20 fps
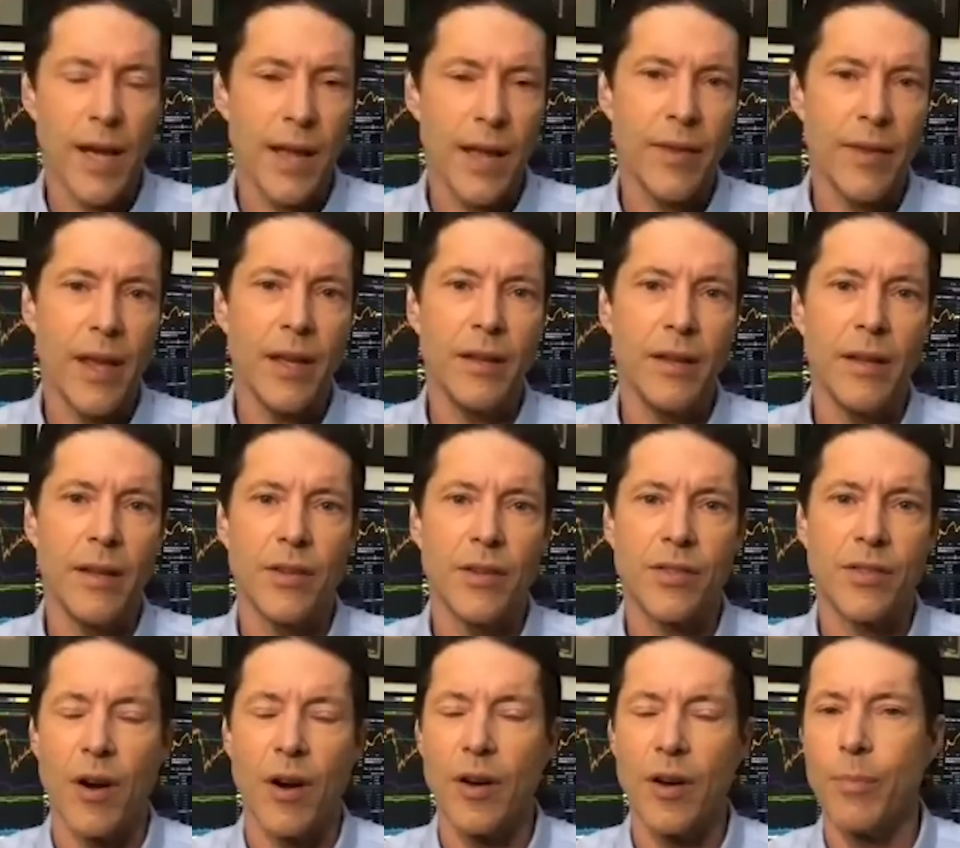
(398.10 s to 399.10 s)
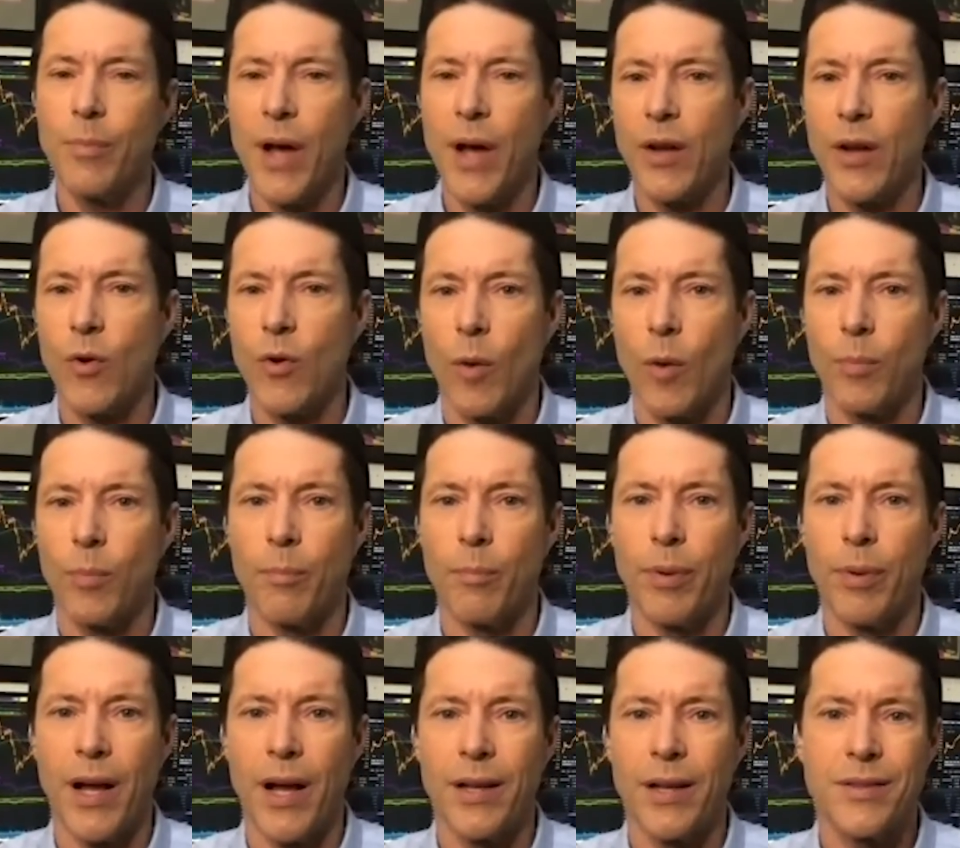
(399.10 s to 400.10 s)
they started buying corporate
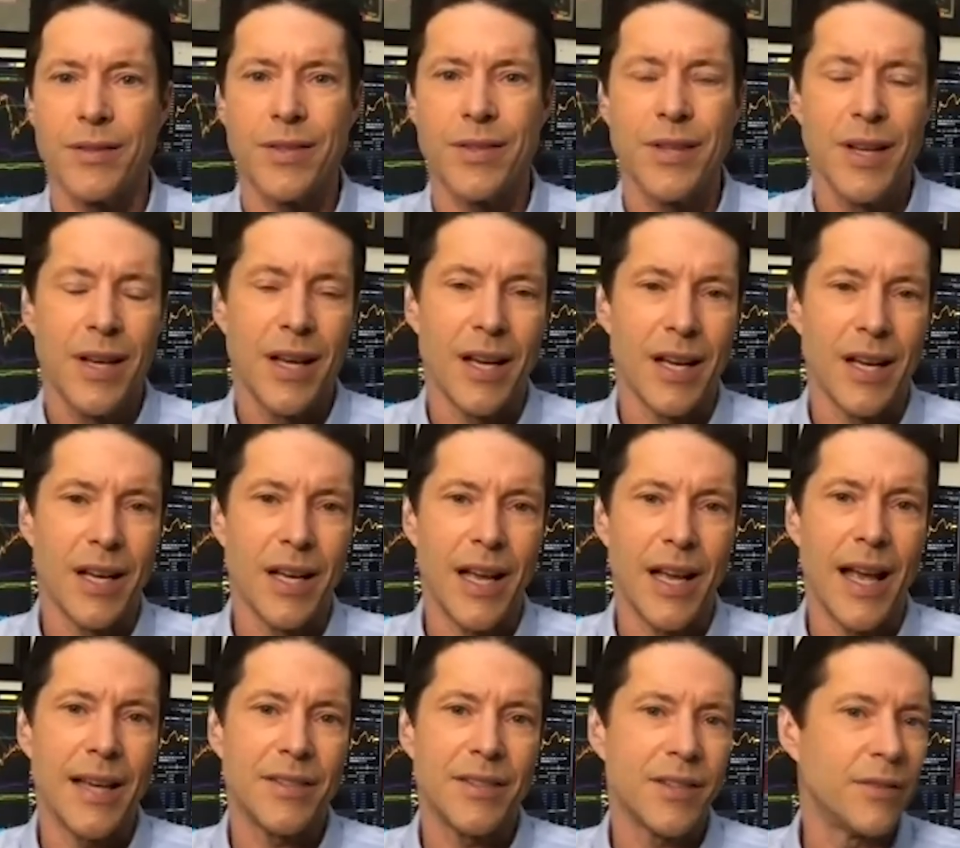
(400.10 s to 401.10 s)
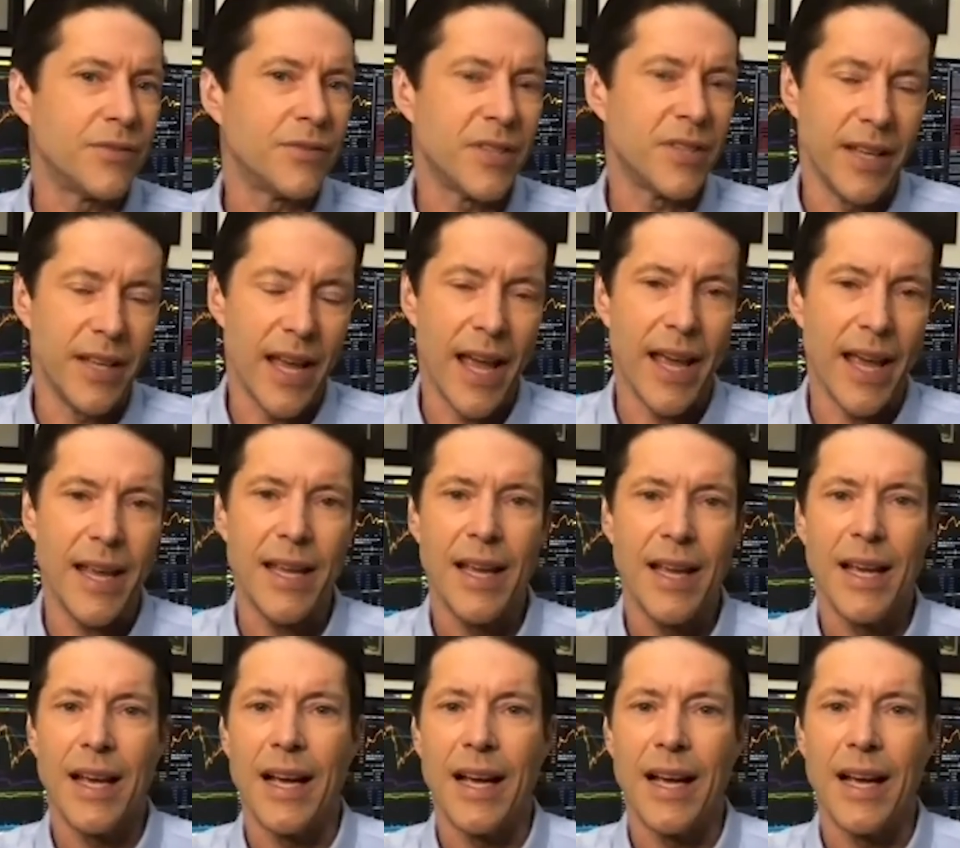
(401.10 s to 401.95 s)
bonds as of today.